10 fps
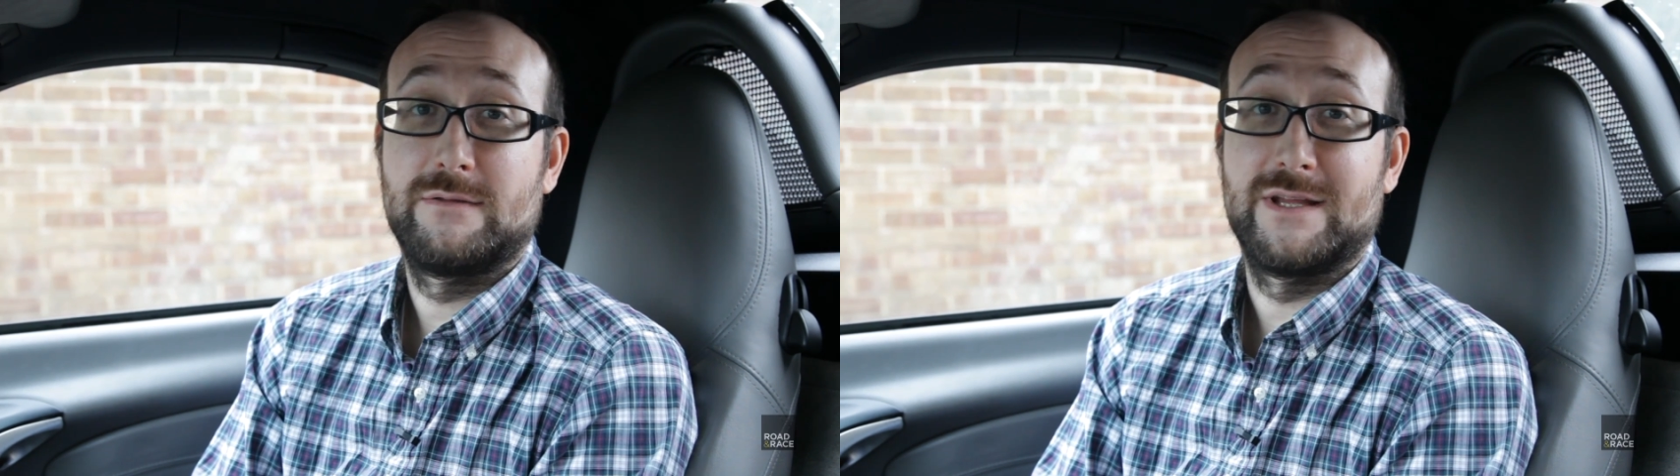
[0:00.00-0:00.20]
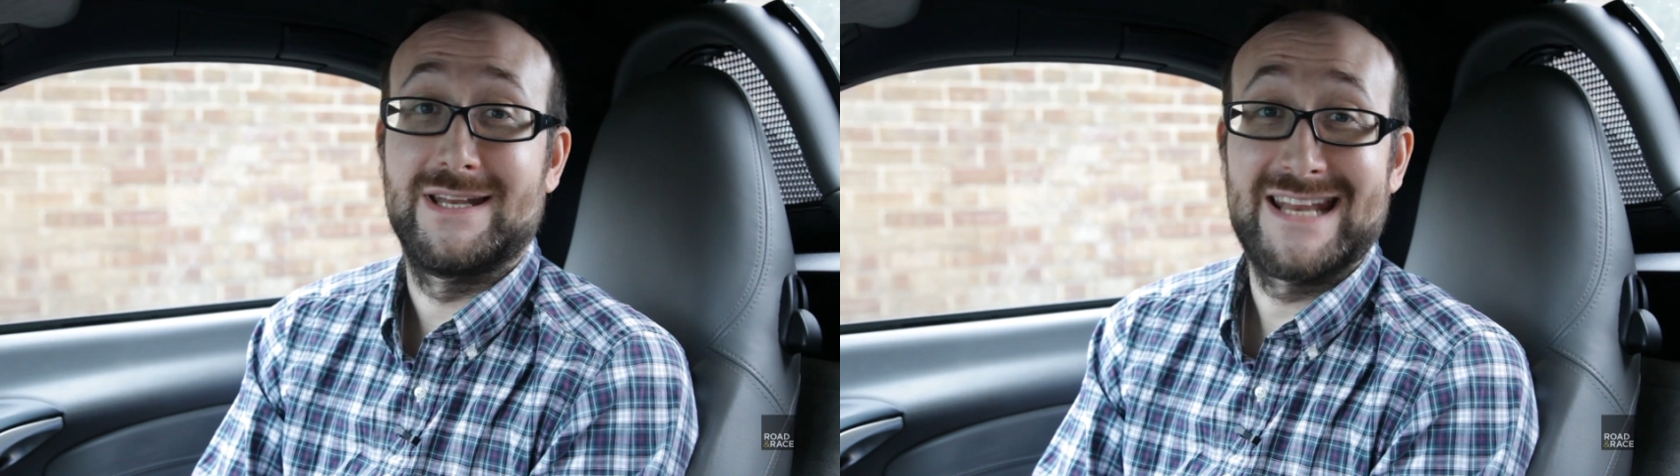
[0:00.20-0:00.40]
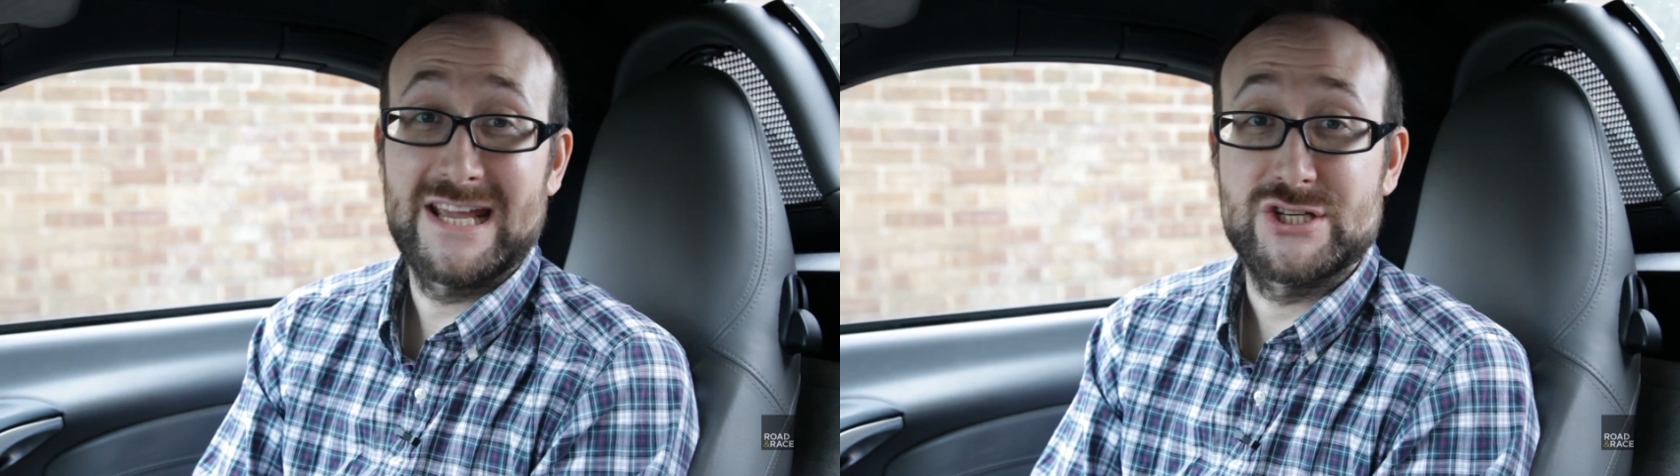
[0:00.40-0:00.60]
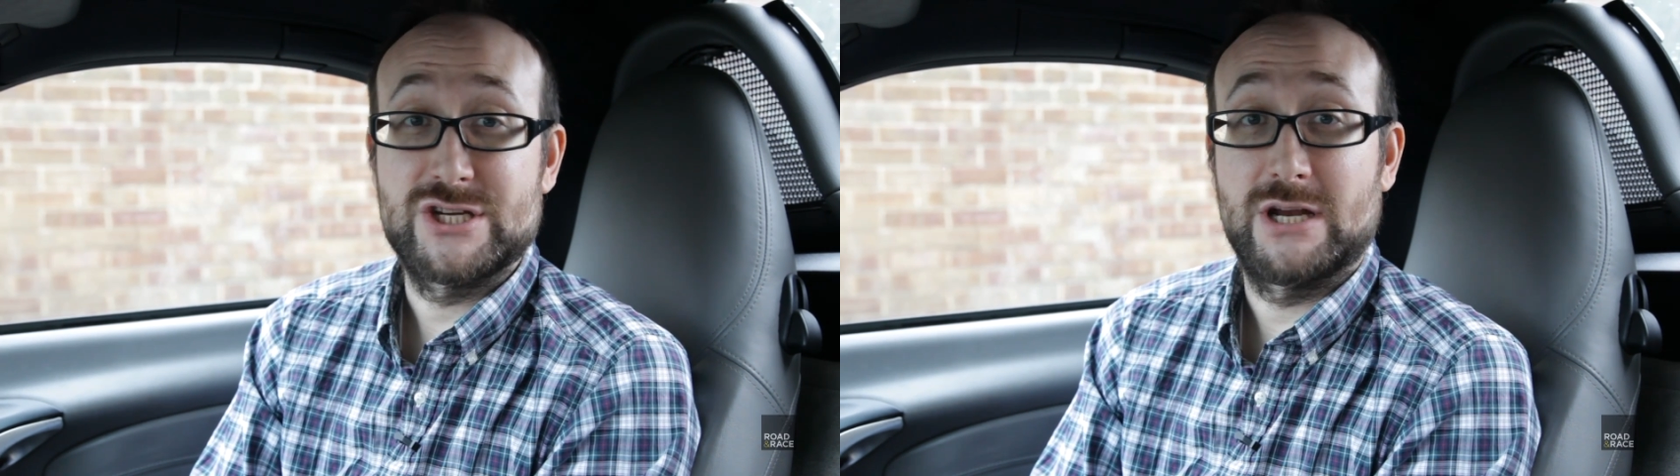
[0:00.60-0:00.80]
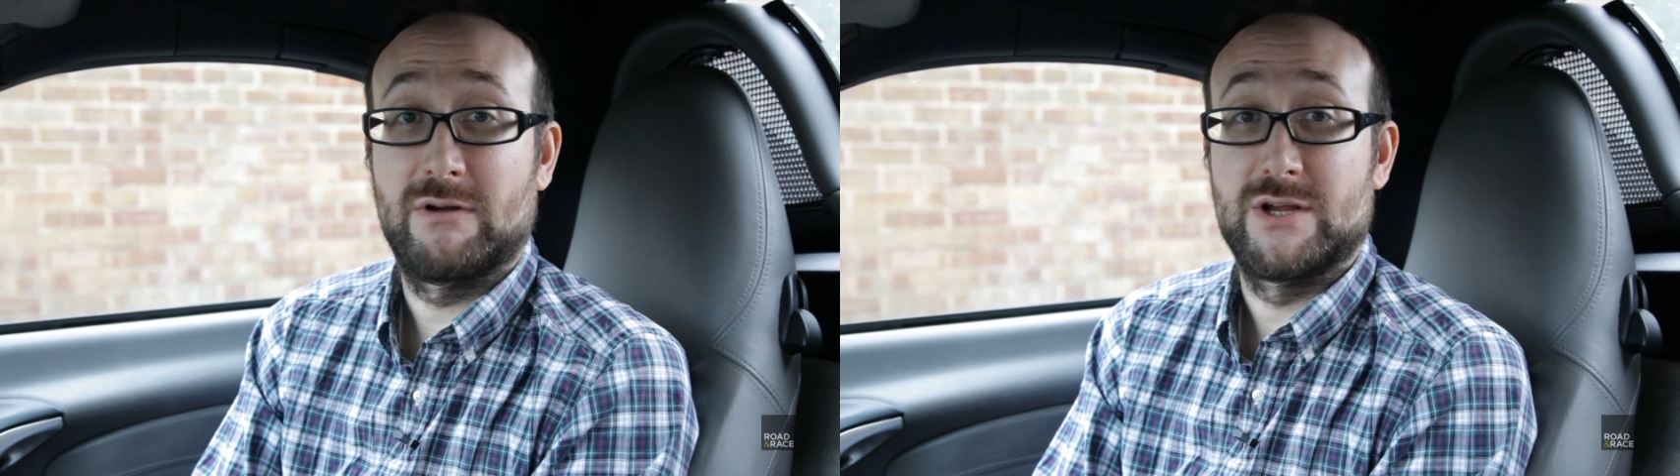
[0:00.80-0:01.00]
than the next
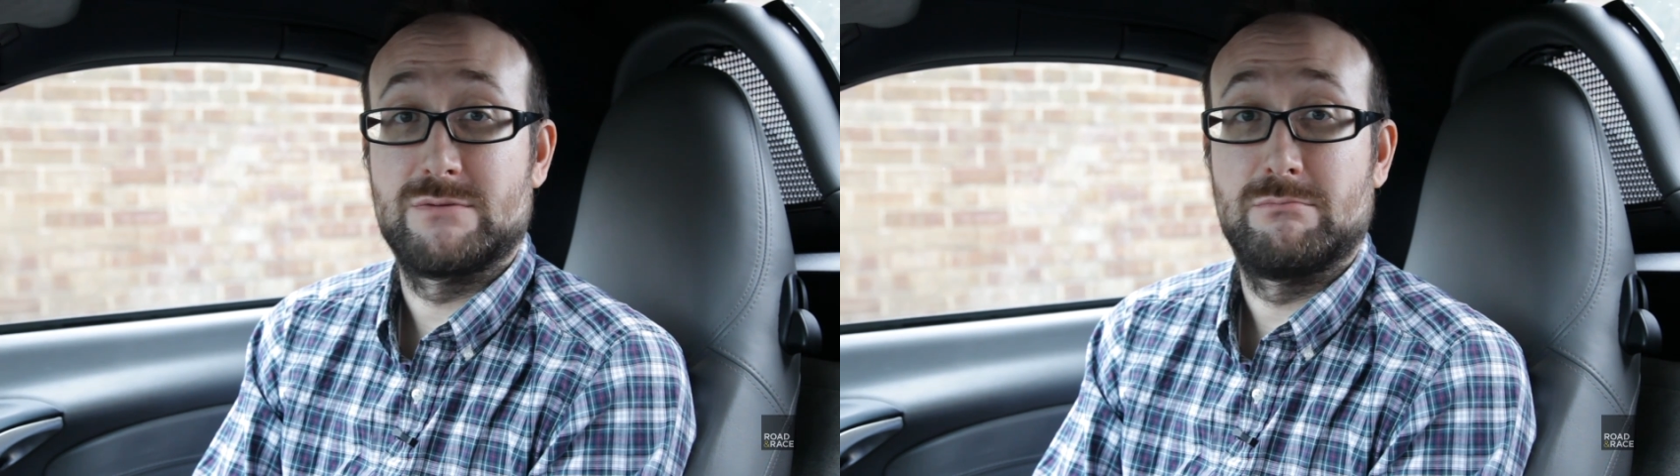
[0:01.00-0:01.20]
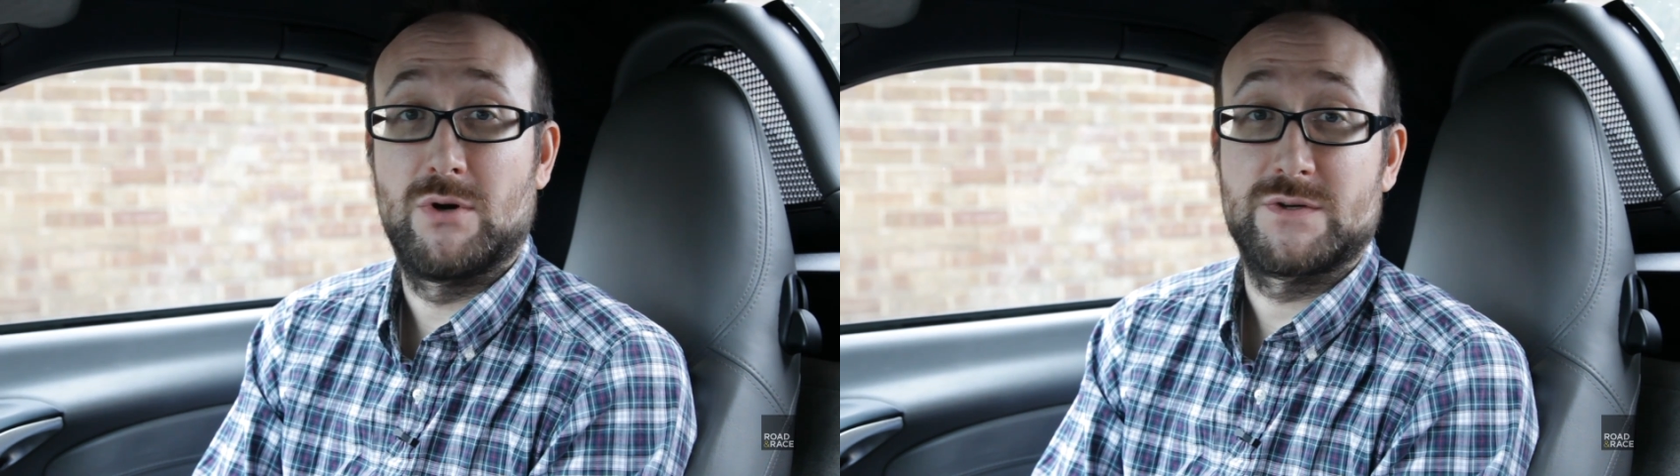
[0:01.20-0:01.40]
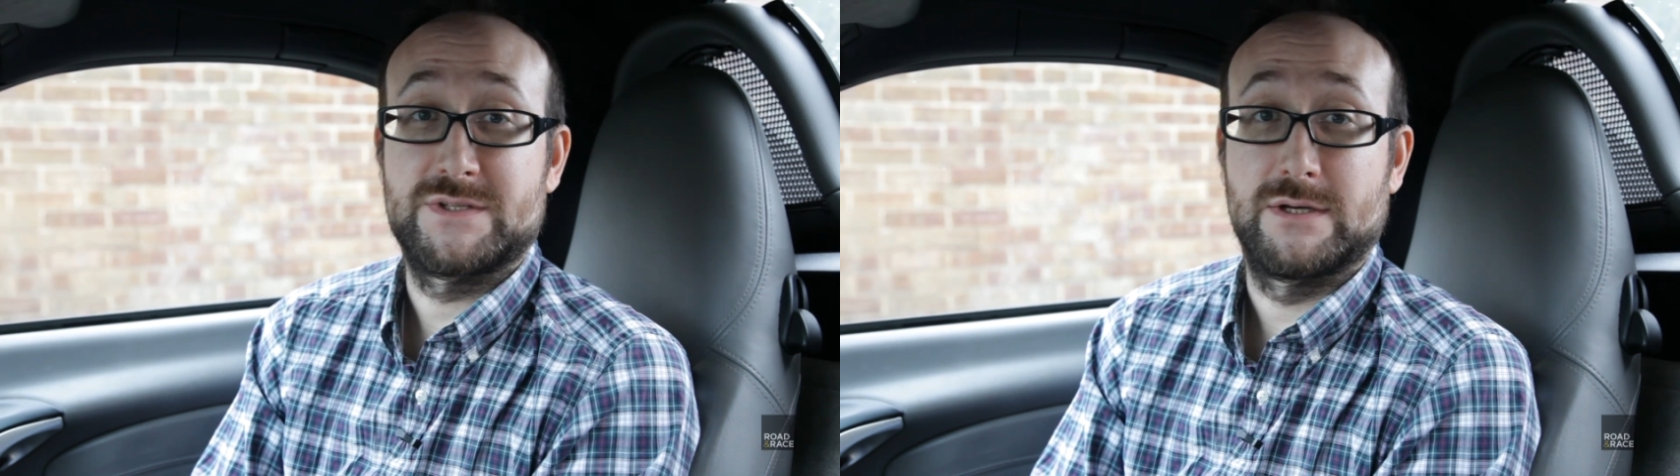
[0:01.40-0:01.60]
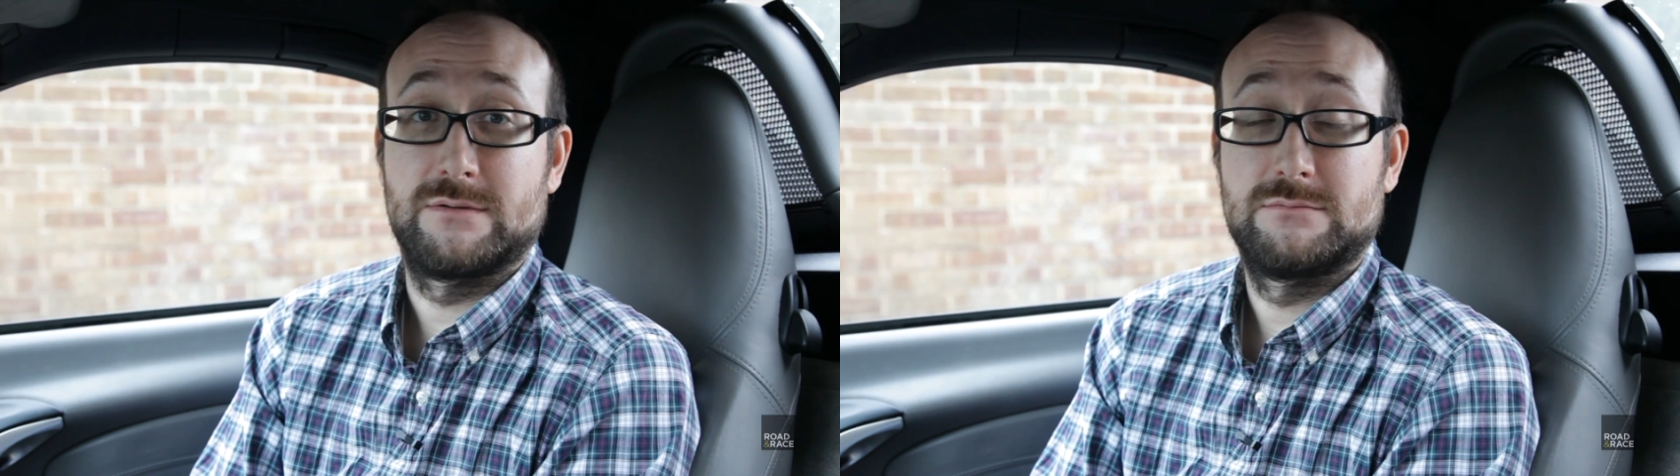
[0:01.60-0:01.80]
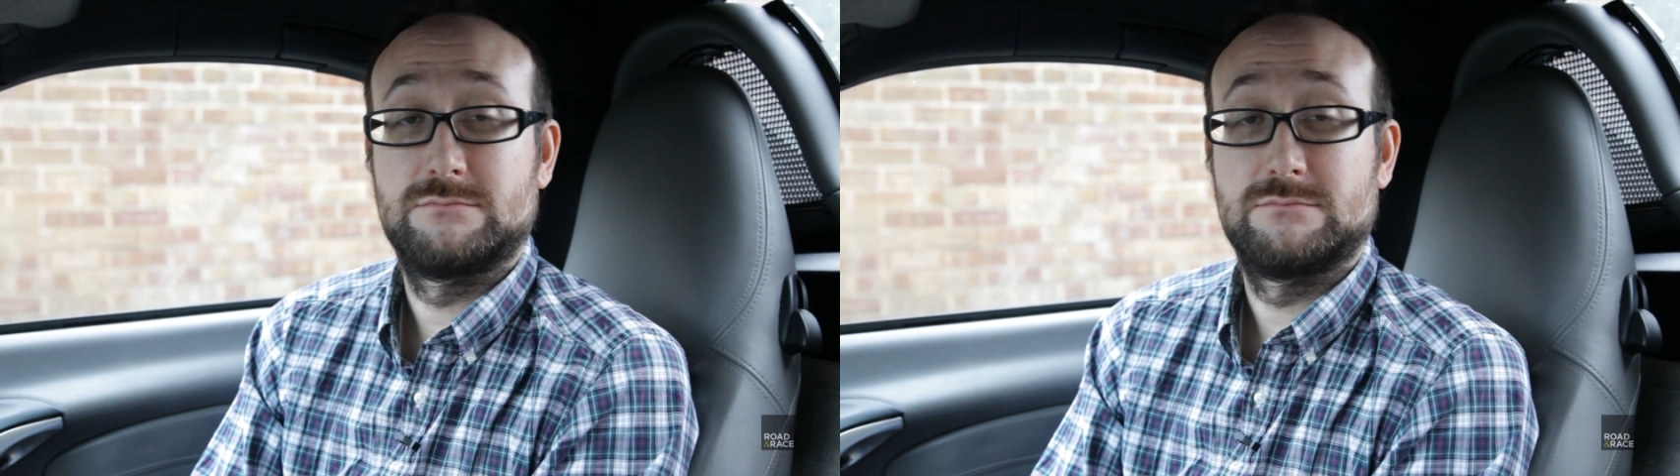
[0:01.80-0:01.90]
generation Boxster.